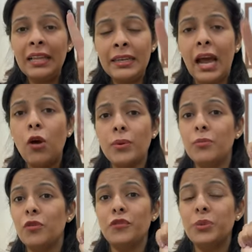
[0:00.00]
Now we
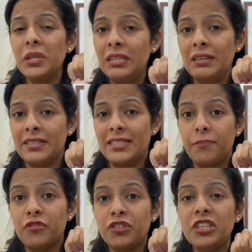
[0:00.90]
move to the third
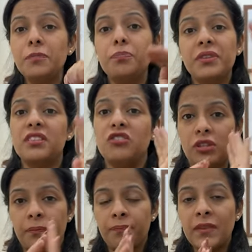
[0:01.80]
step, which is precision.